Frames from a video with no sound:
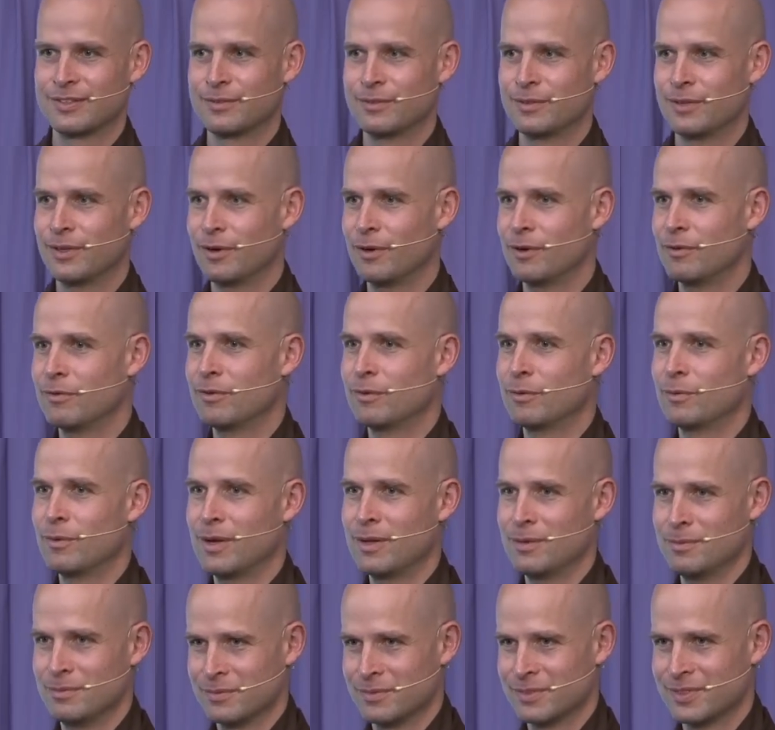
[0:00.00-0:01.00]
We're
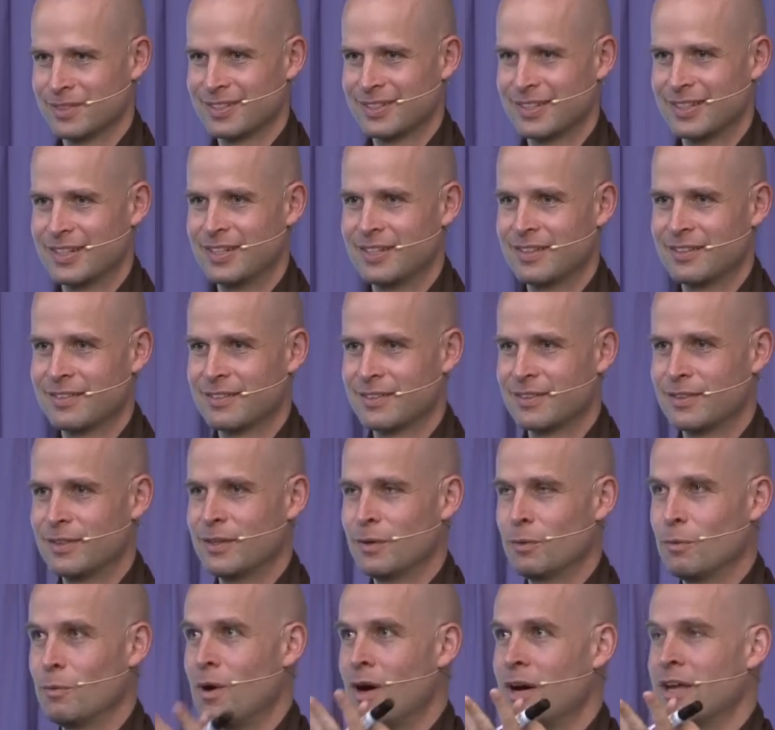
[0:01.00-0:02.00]
overwhelmed. It is
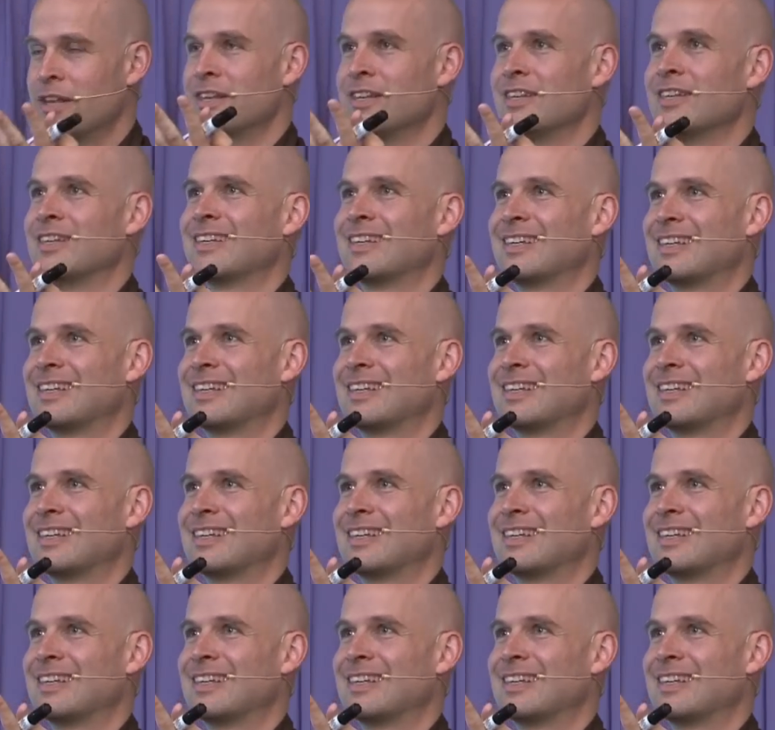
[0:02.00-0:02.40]
the one